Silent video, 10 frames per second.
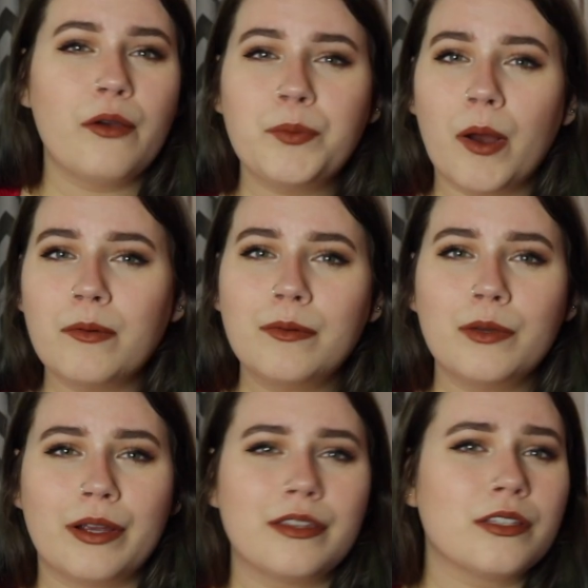I would
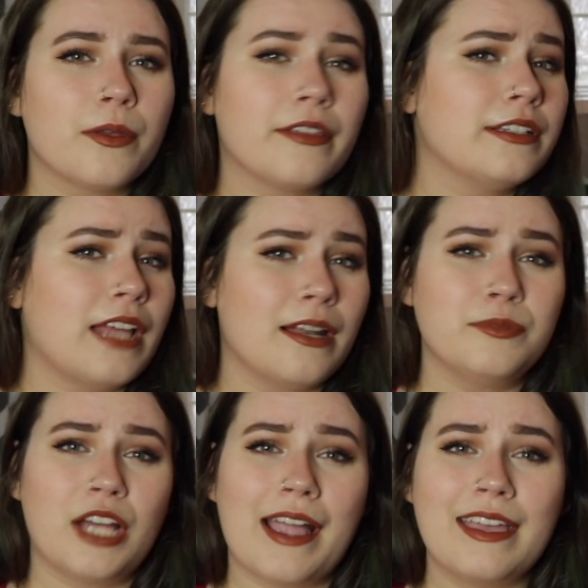probably wear this with a
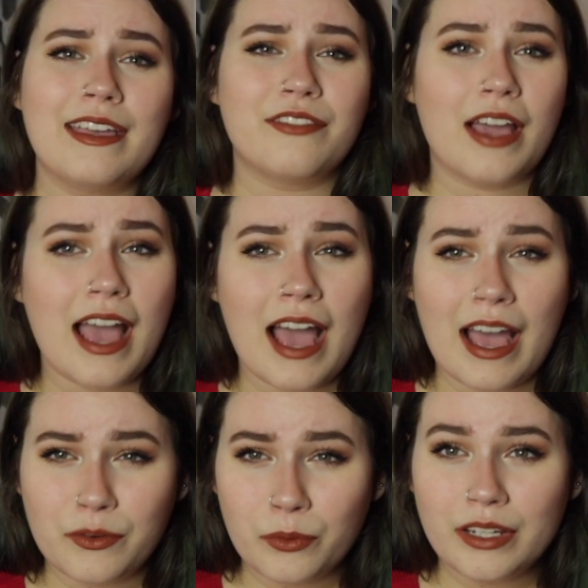denim jacket if I
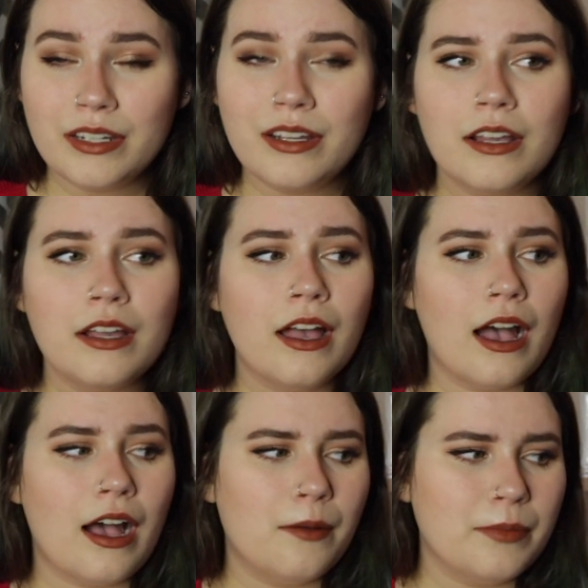had one,
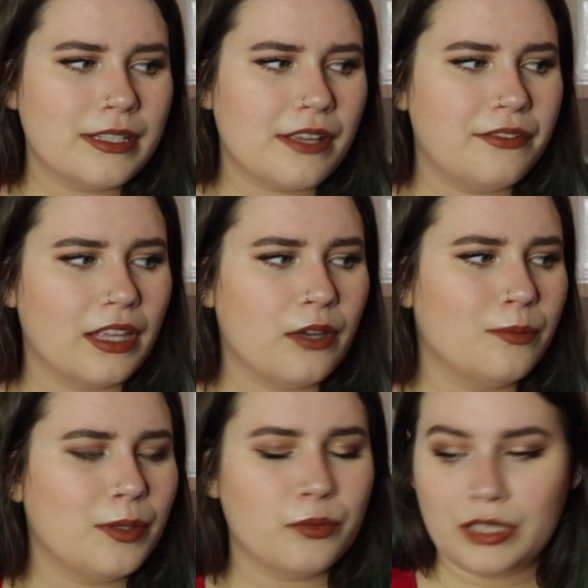because I feel like
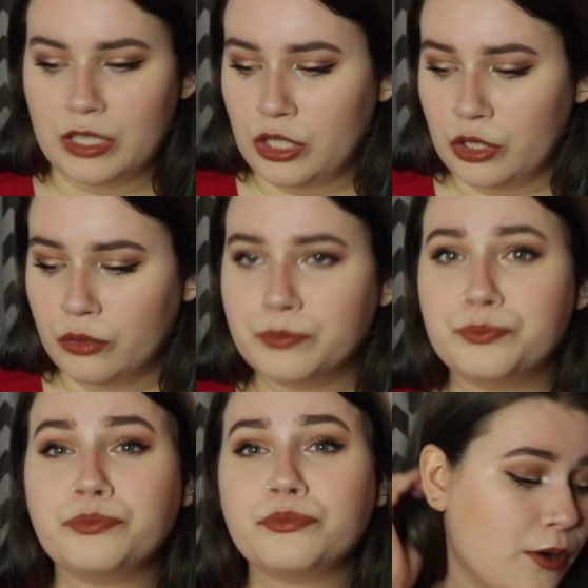it would be really cute.
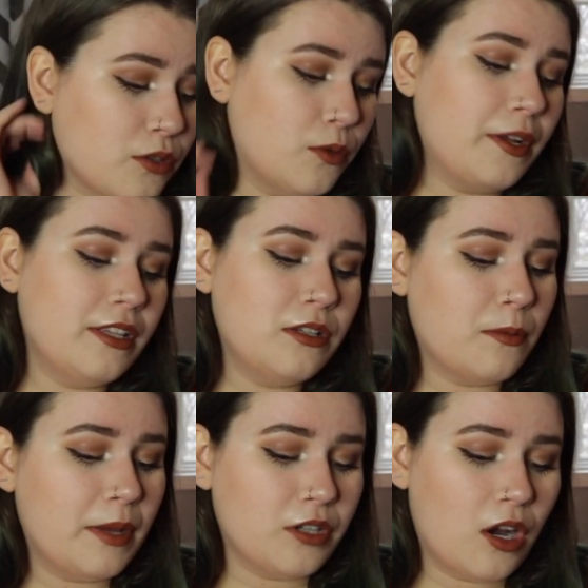And I would also wear
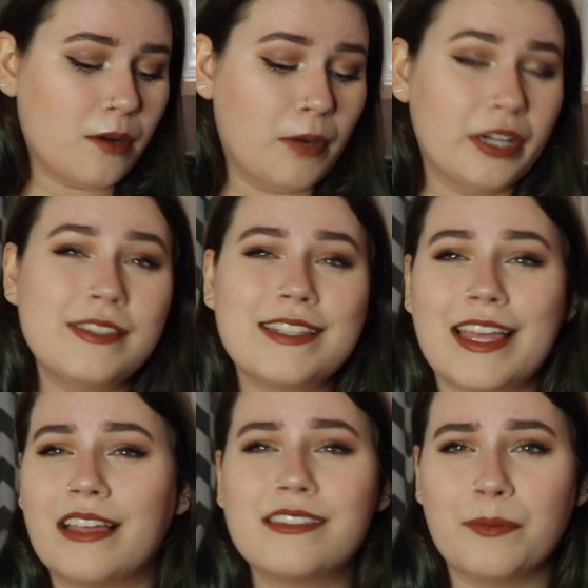these with my Doc
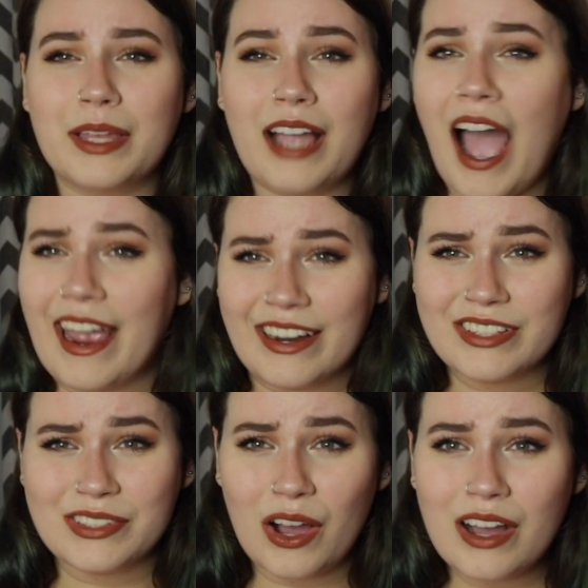Martens and then some like
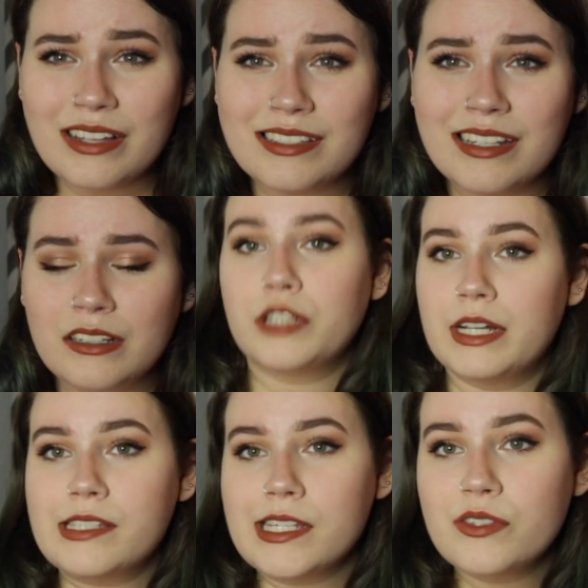higher socks. The
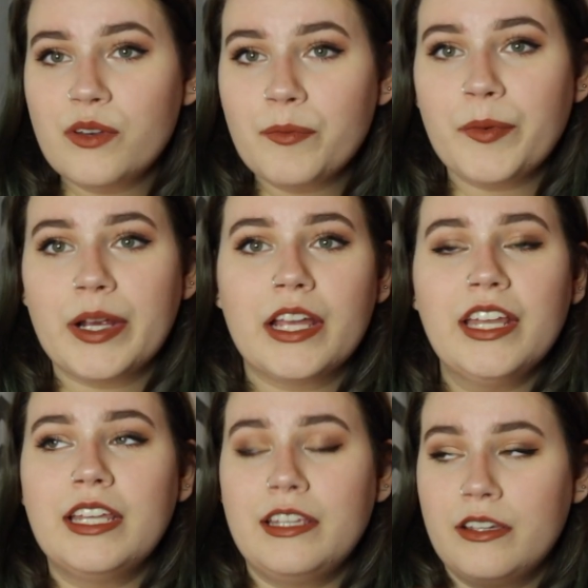dress is from
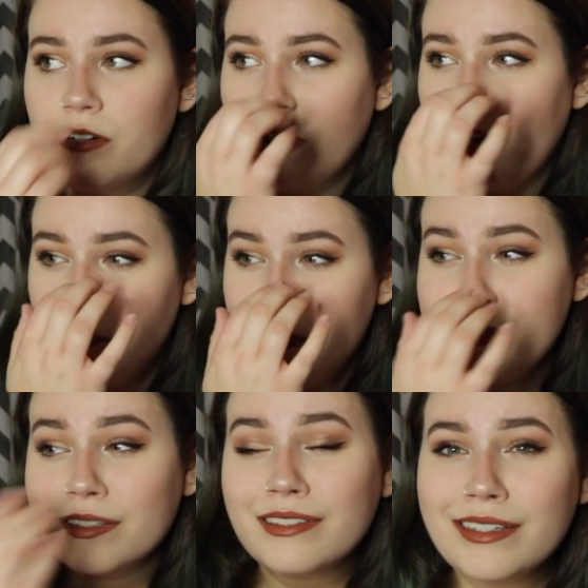American Eagle. I
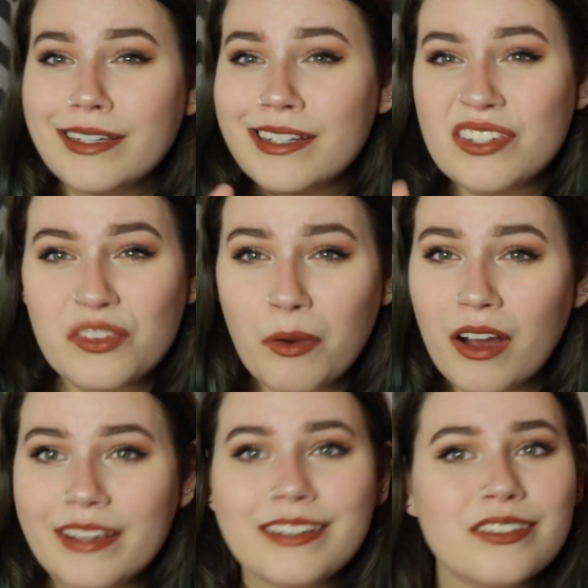recently-ish
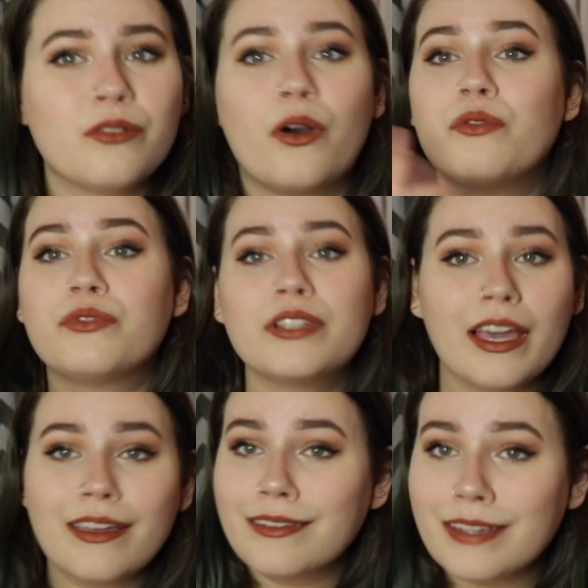bought it, so
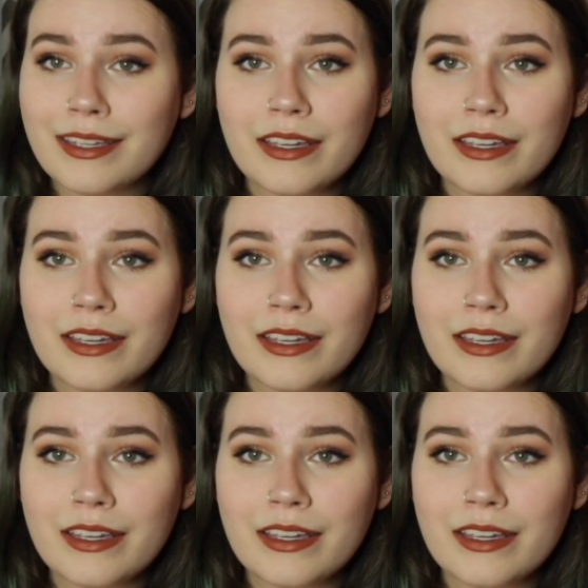hopefully I can